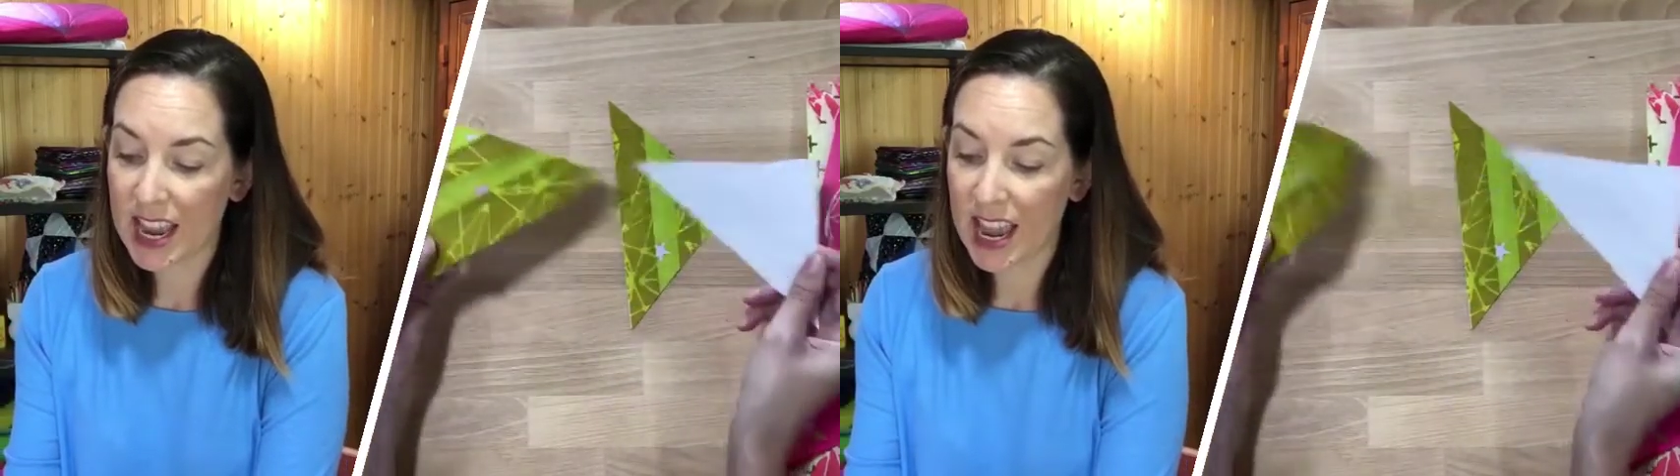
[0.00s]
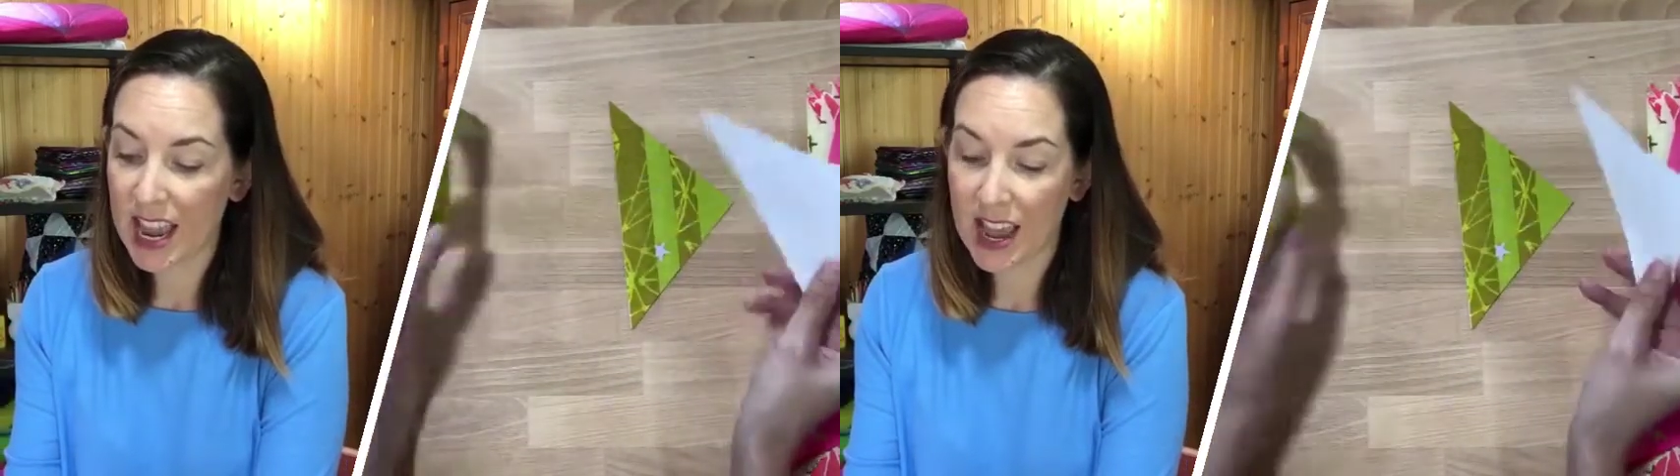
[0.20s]

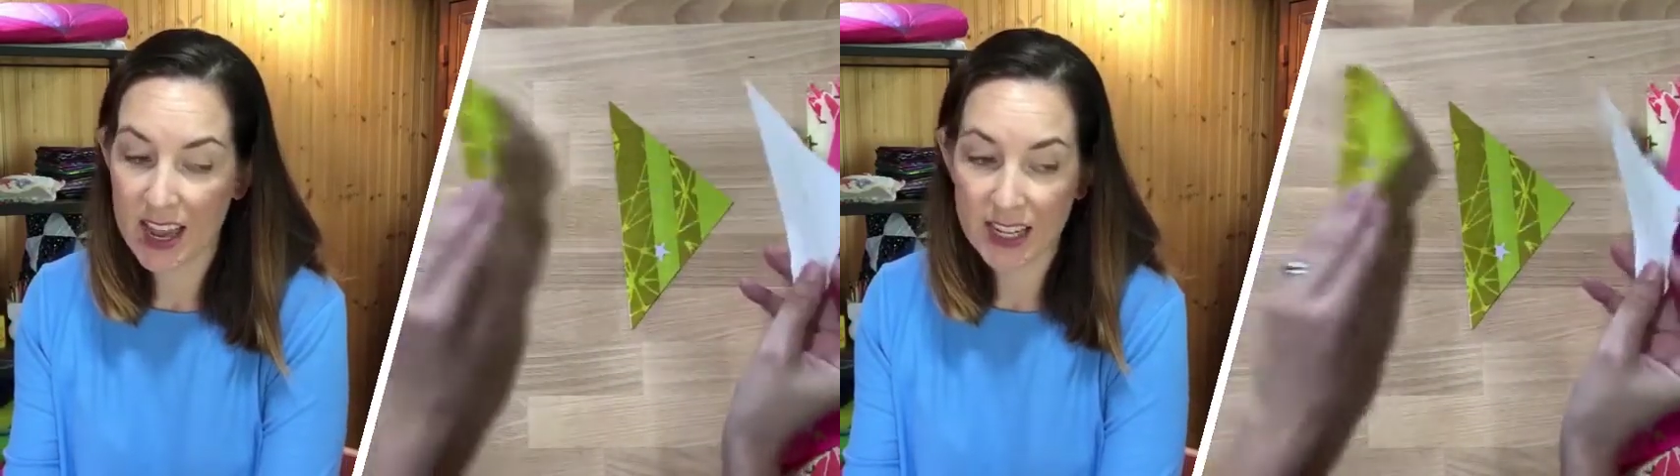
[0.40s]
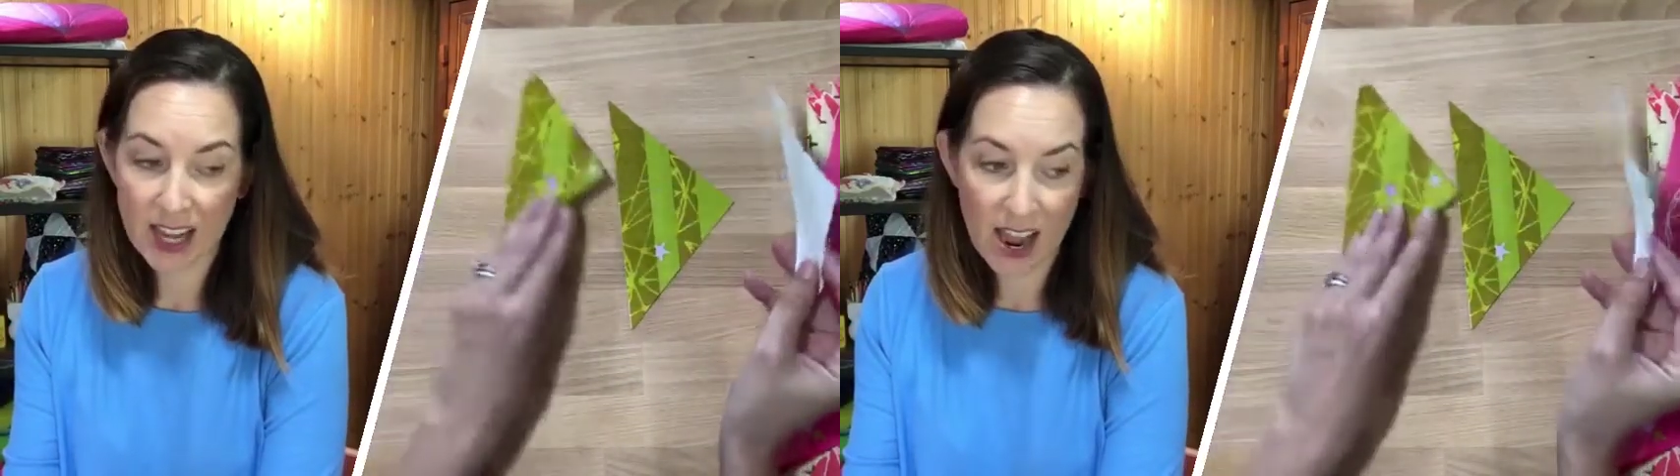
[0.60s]

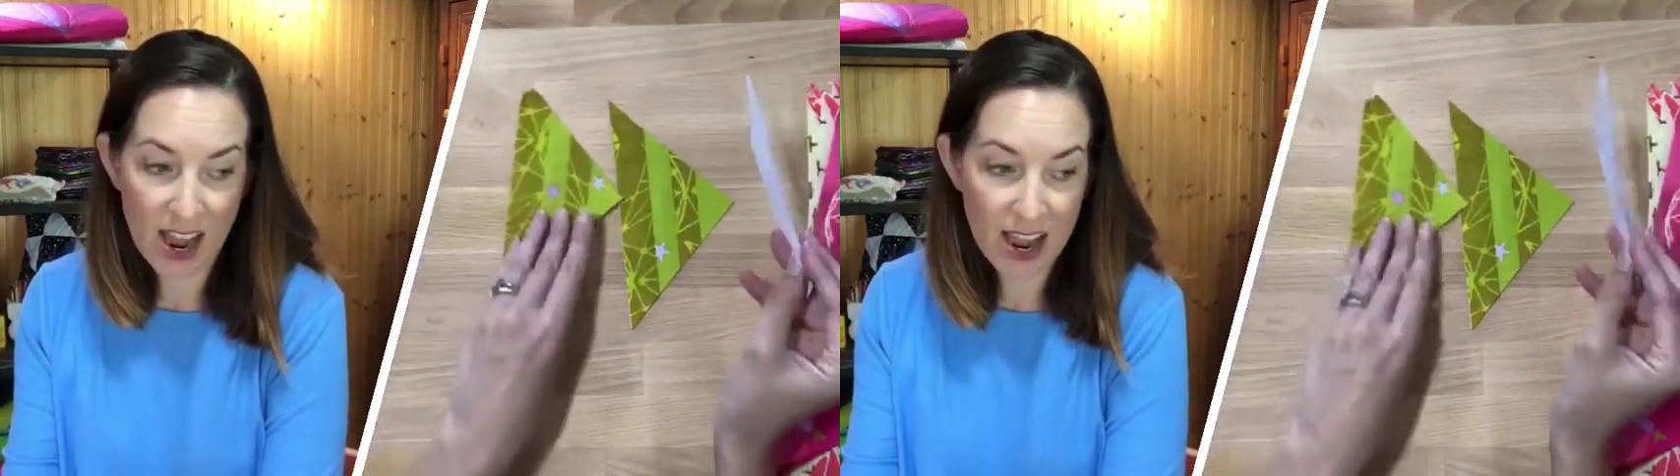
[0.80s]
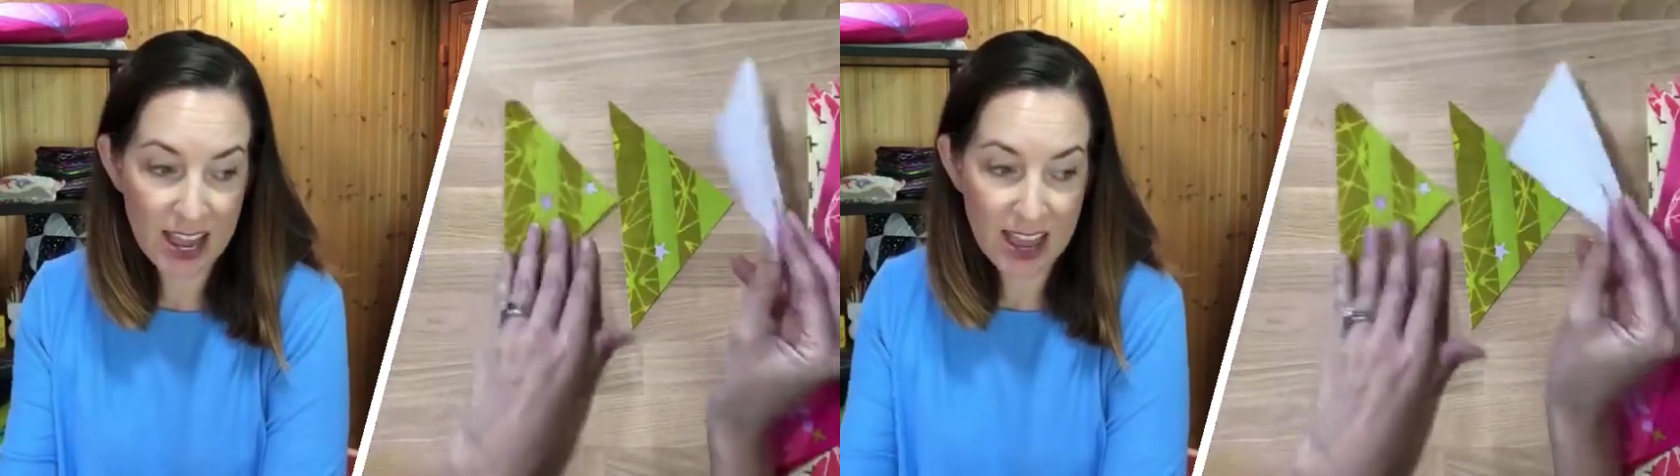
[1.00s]
and
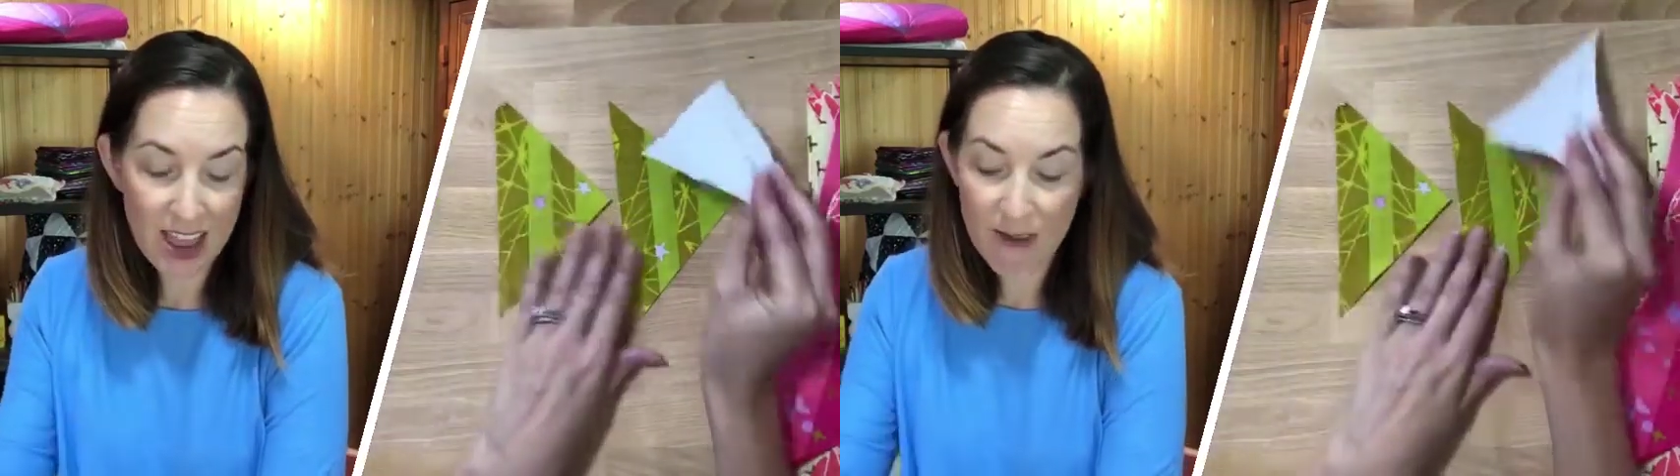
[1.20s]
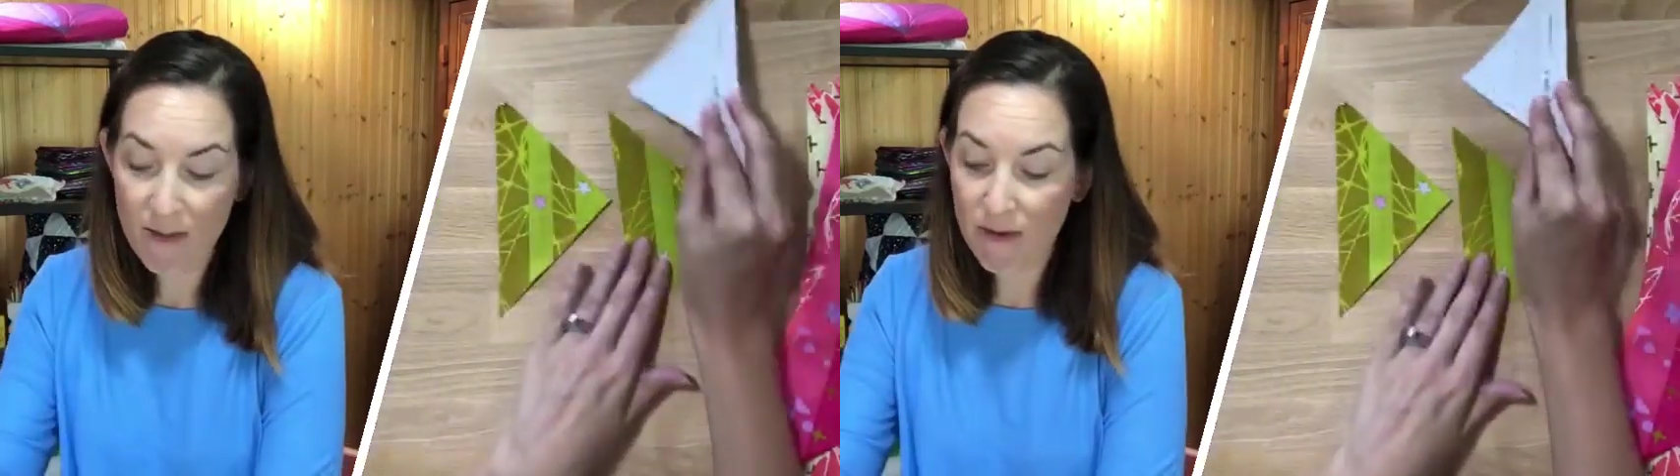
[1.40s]
I
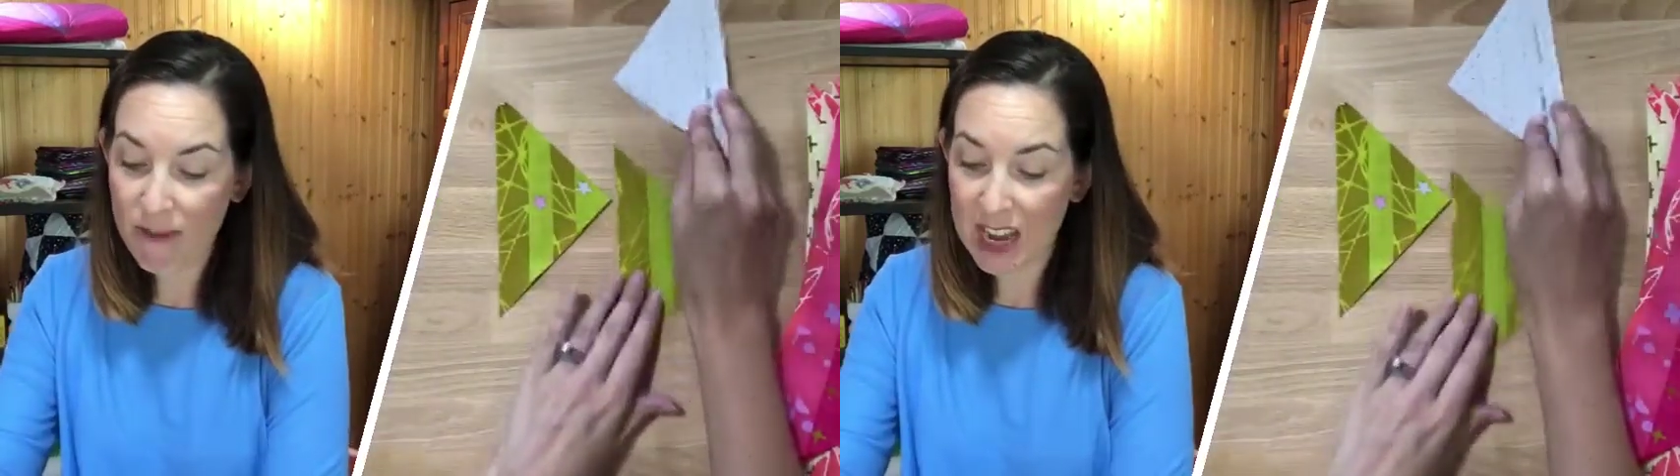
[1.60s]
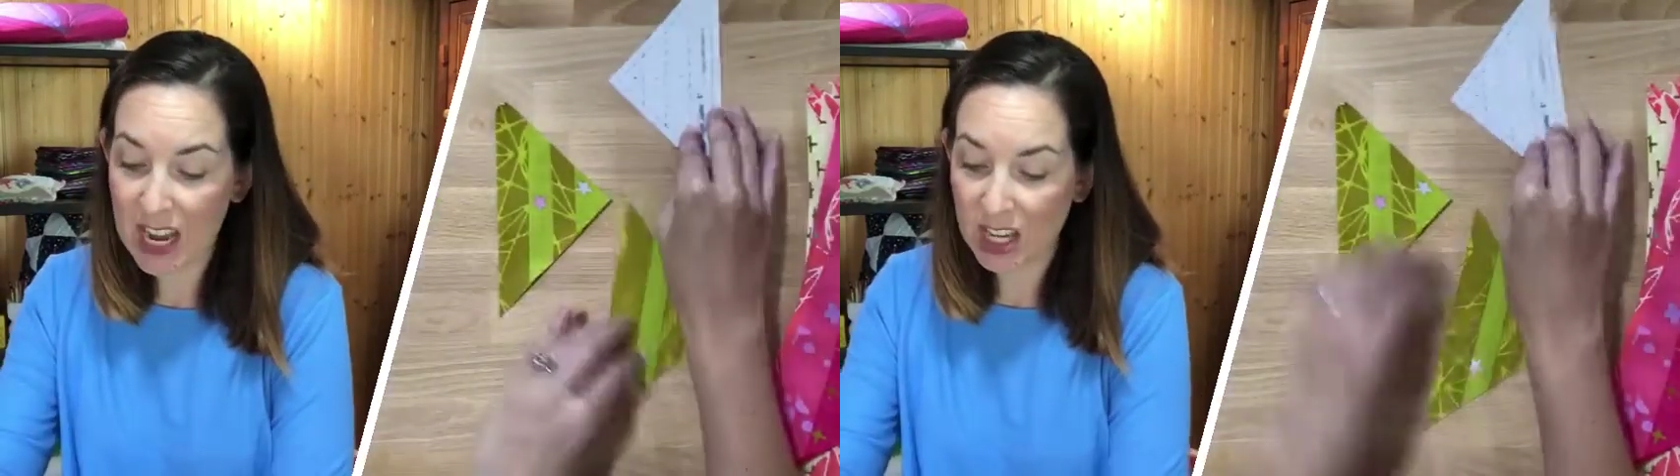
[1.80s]
am
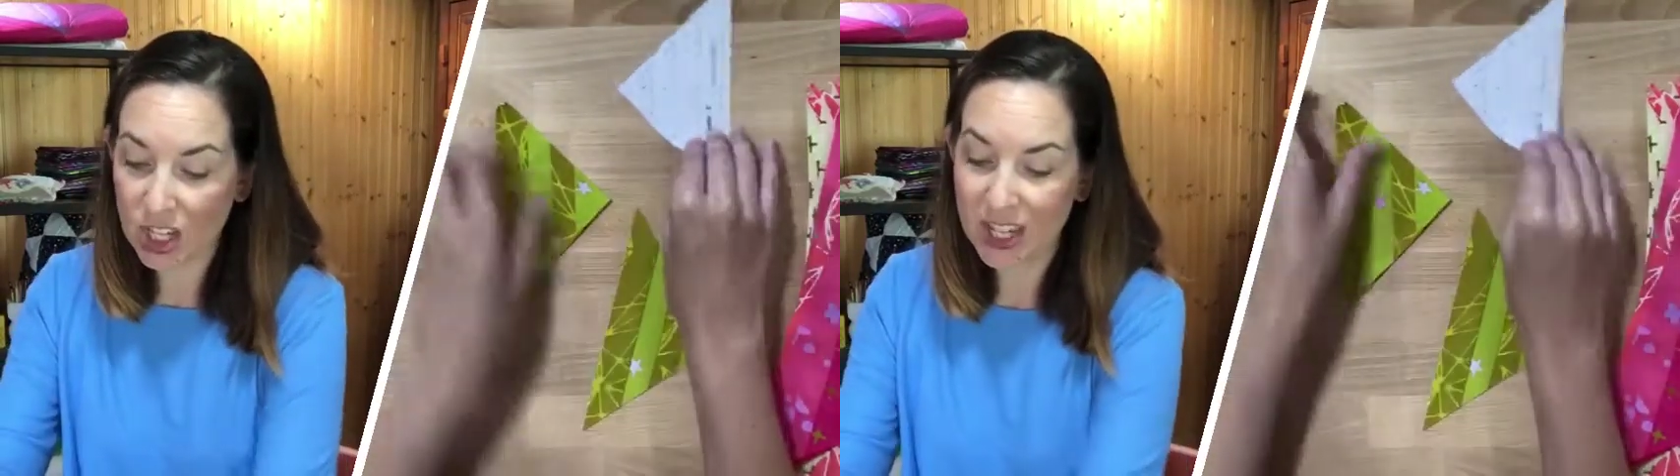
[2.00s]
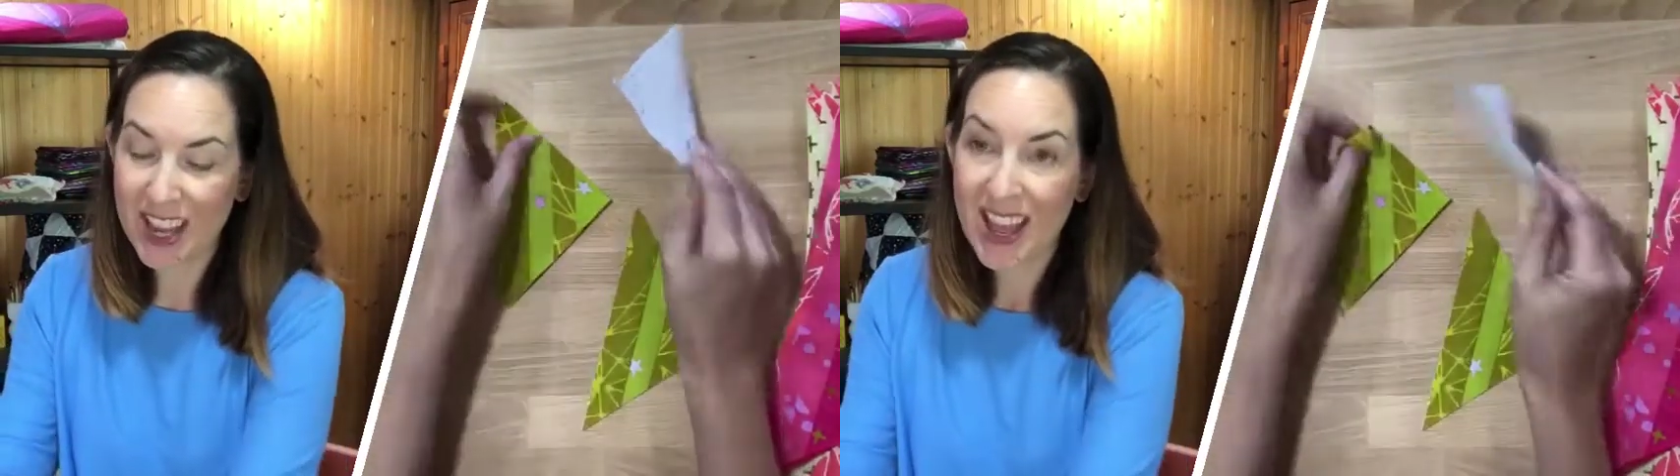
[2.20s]
finished.